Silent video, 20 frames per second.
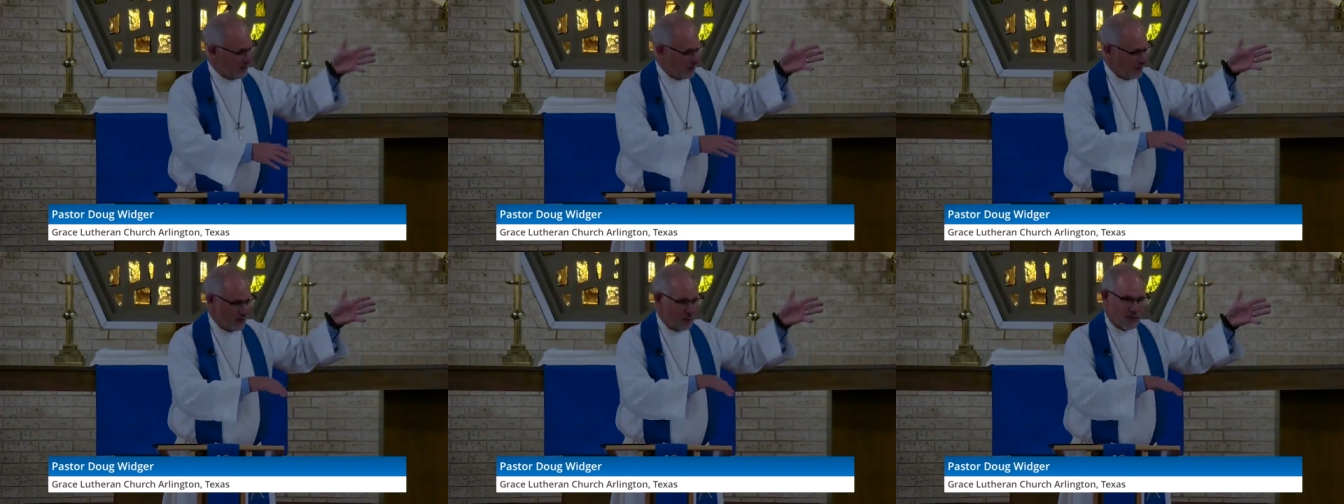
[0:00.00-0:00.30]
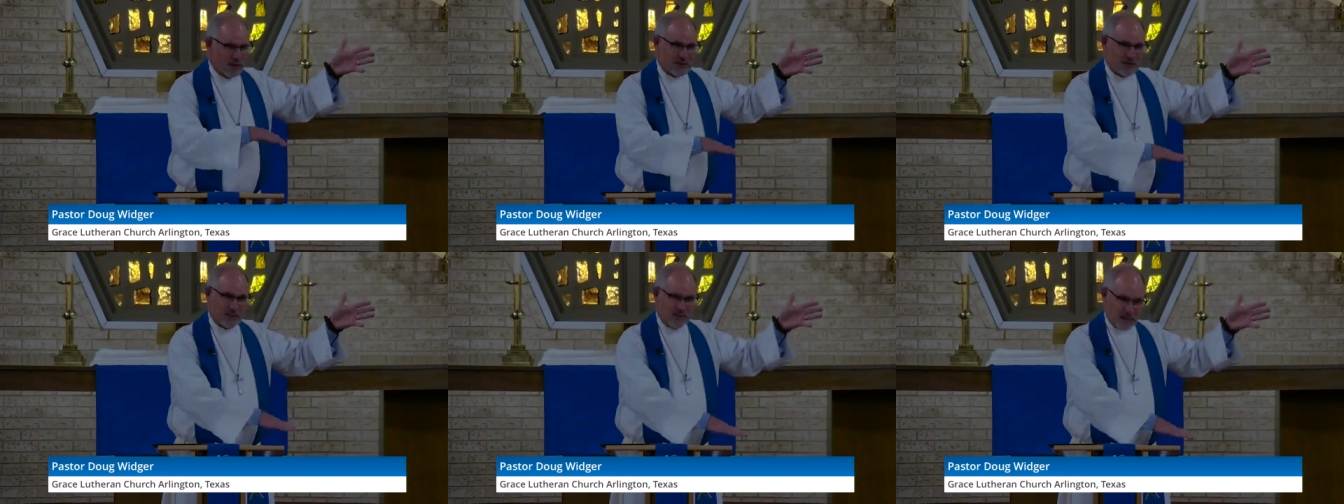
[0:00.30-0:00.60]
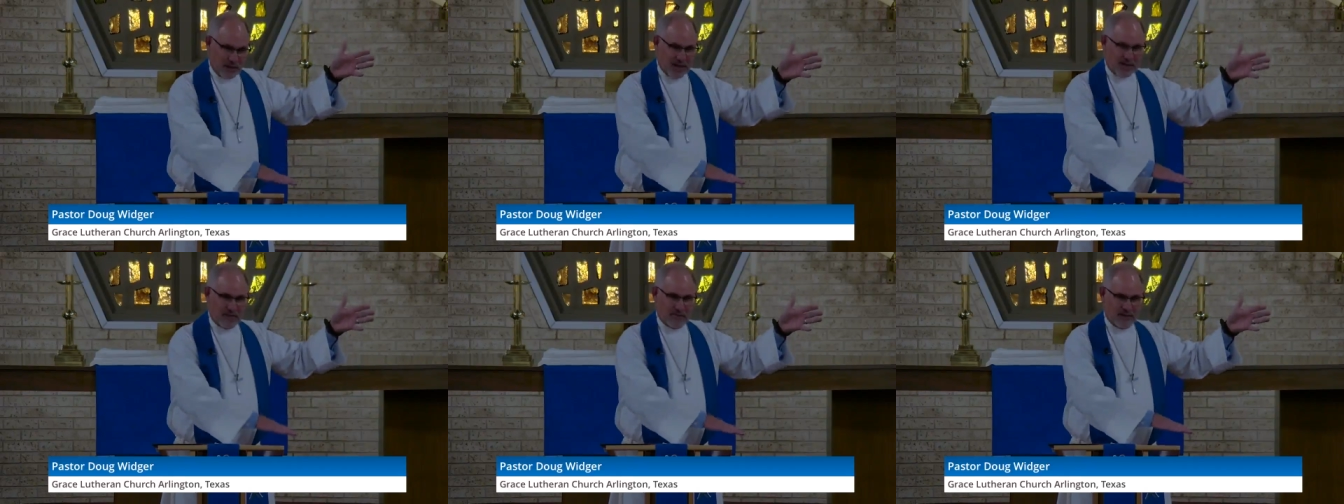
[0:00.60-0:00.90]
we were at the
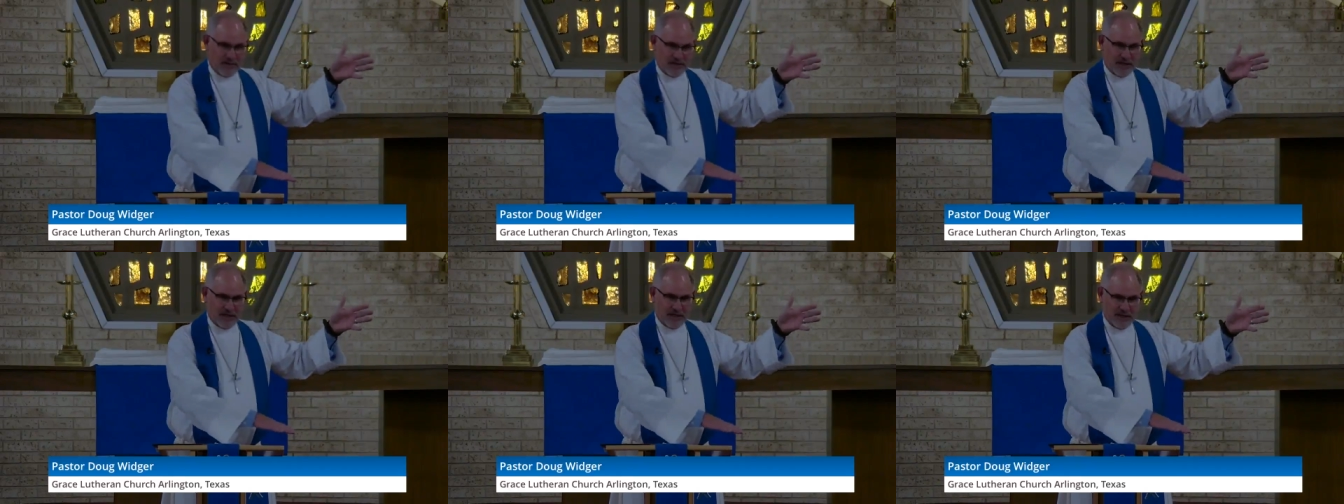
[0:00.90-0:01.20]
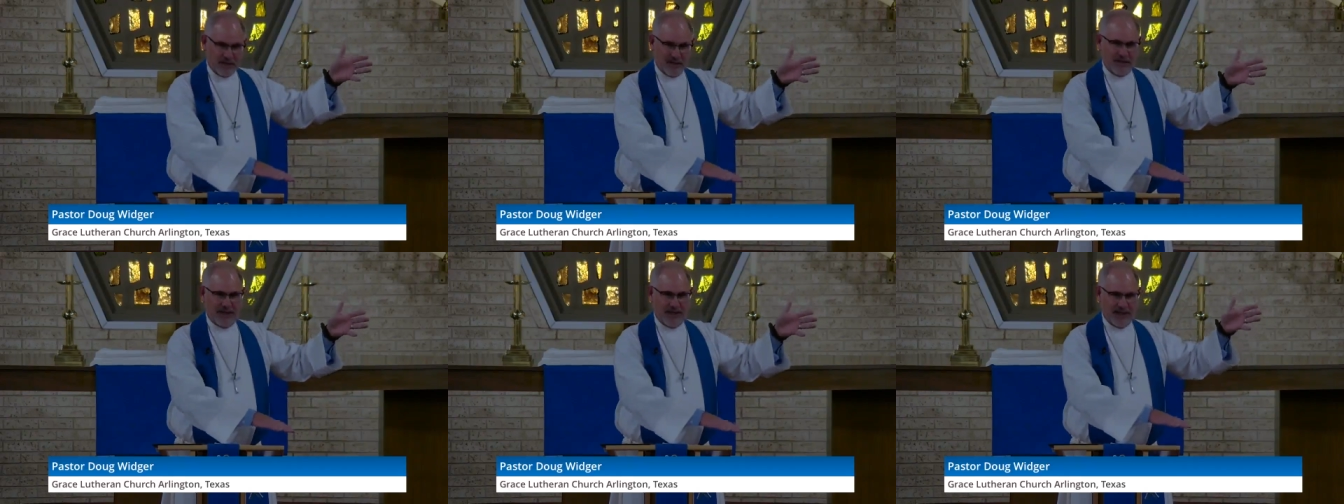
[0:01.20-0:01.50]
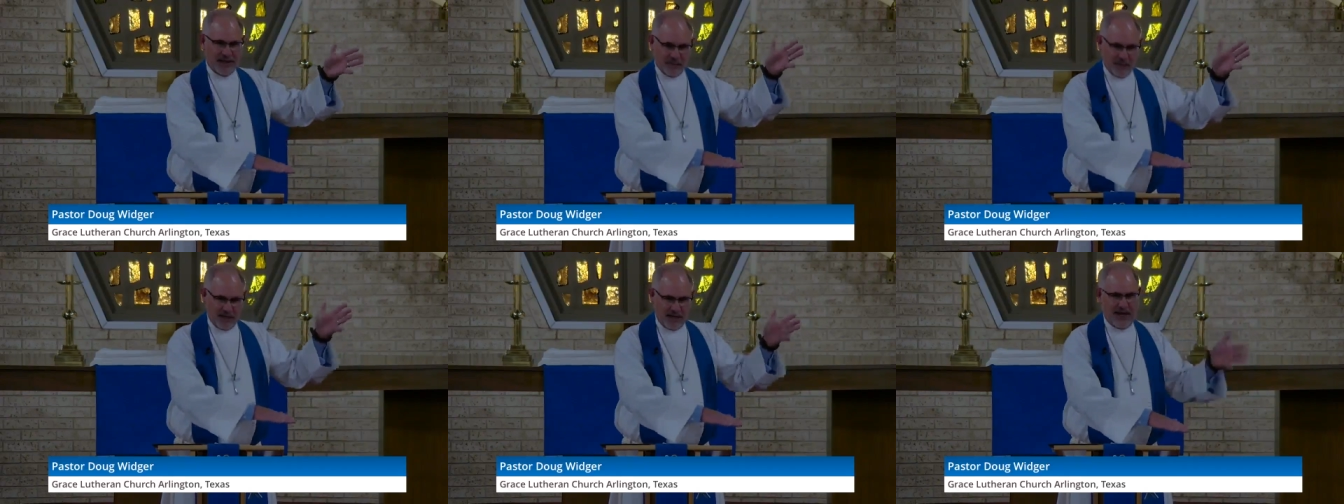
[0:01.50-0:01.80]
bottom of a hill
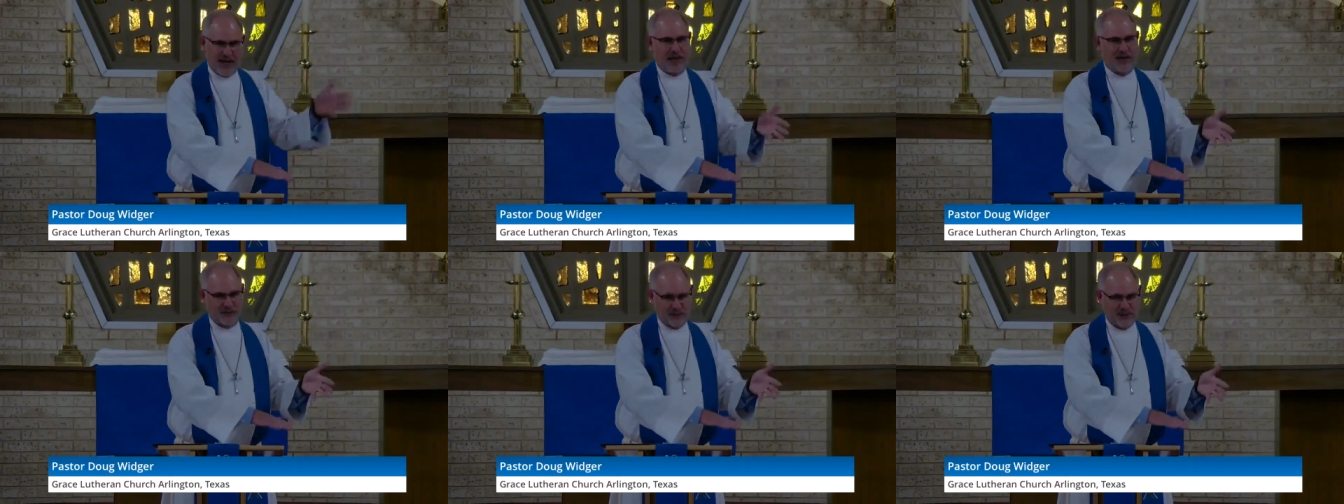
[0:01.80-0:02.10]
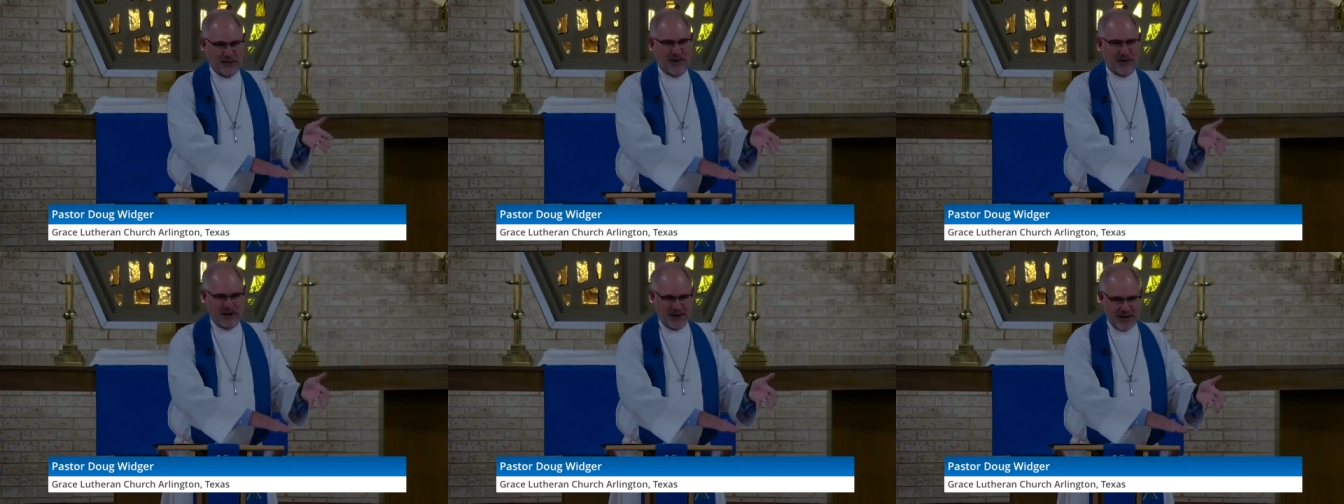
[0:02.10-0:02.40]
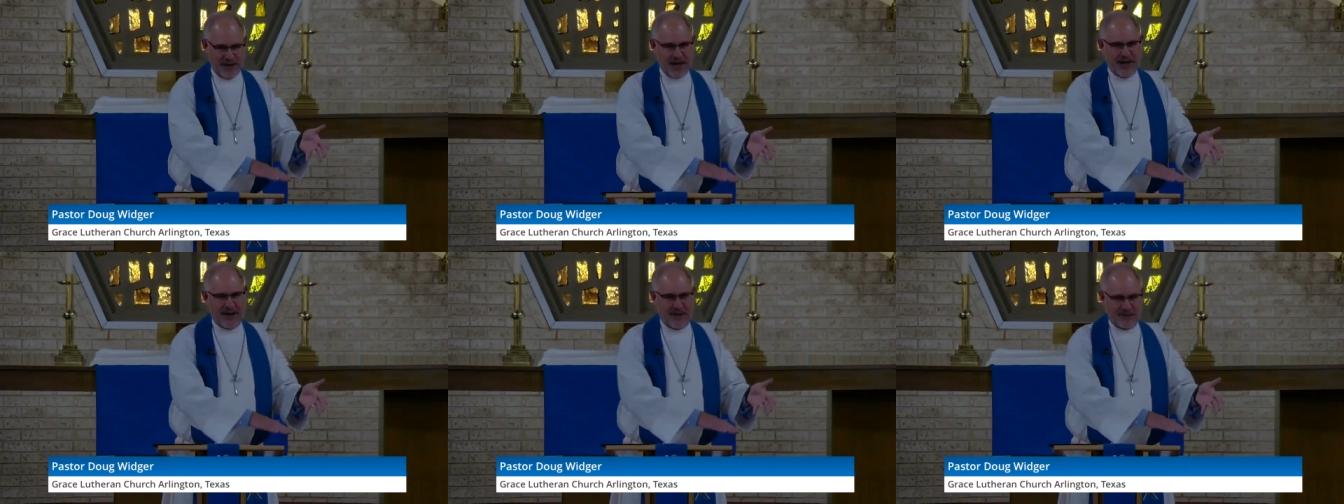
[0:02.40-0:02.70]
and we got
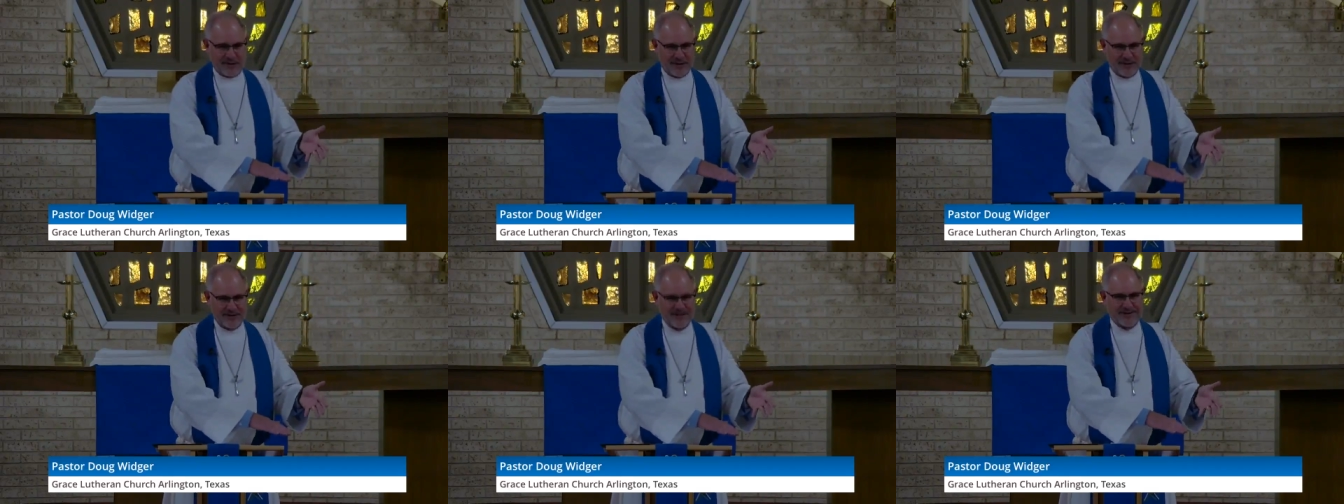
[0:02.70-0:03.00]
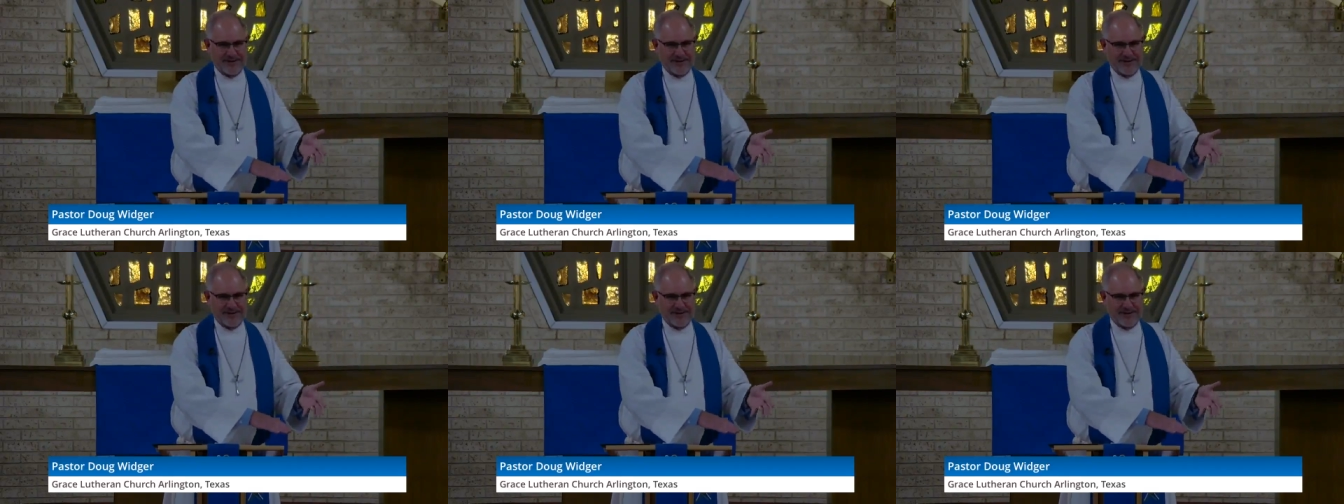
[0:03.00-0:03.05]
flooded out.